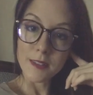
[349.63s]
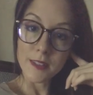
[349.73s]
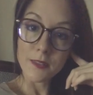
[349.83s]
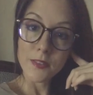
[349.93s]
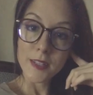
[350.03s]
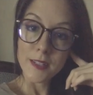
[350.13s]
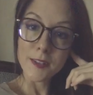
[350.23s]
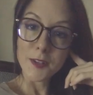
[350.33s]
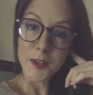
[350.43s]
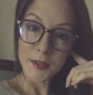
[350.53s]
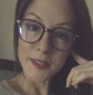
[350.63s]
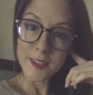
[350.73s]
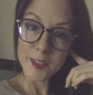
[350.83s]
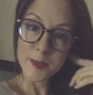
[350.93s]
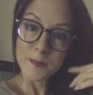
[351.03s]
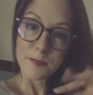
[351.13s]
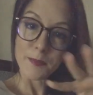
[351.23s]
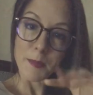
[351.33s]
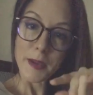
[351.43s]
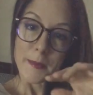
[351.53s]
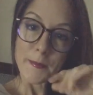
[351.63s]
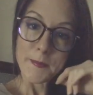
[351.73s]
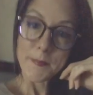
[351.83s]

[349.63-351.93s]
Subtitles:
Live in courage. Bye-bye.